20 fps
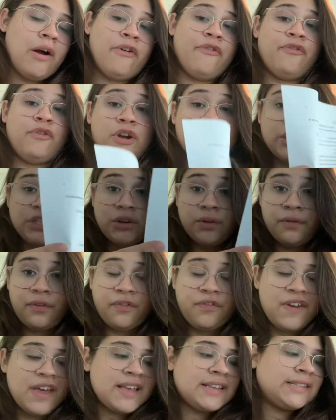for each of the
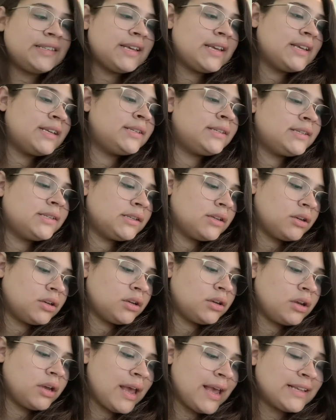phases,
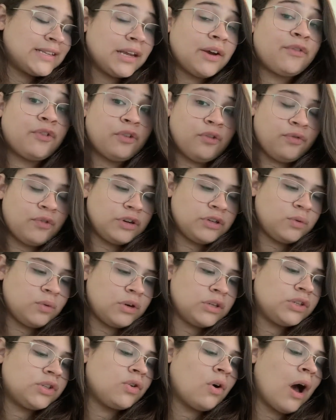except for the first
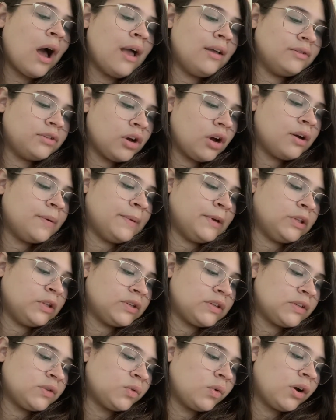one. So I'll talk about
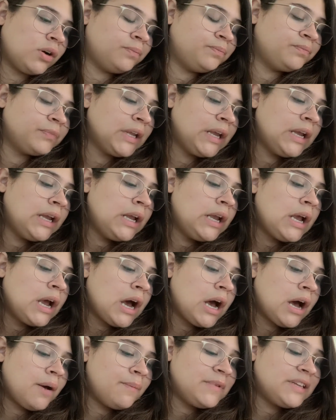those as well.
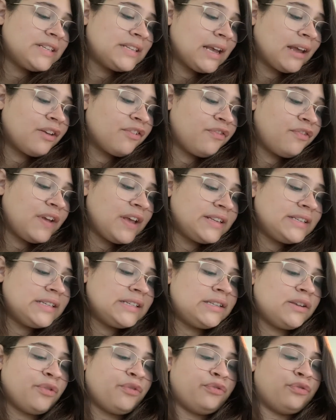The second phase
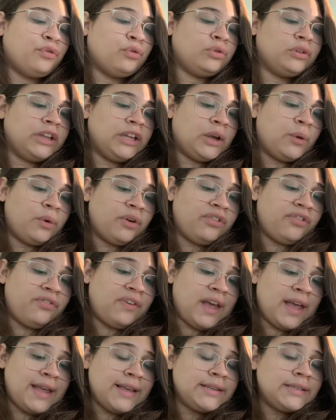is the full liquid
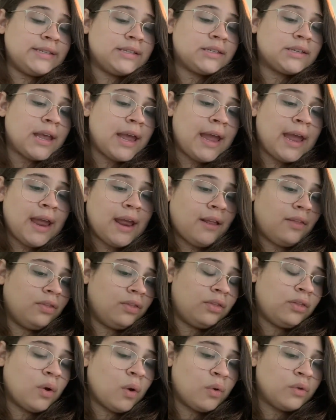phase,
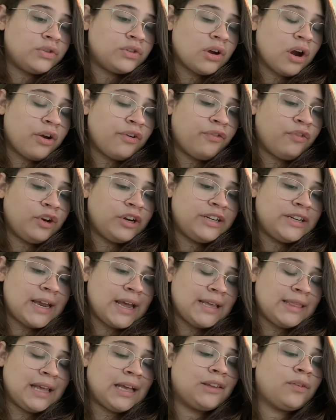and those are
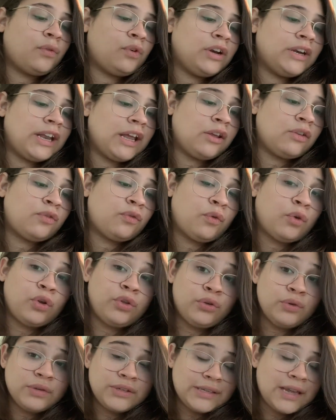that's for days 4
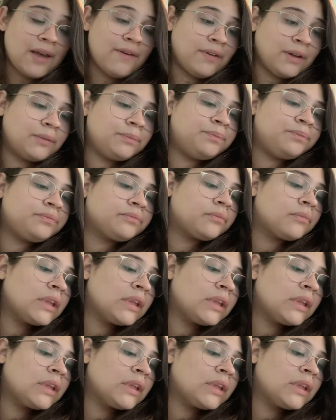through 7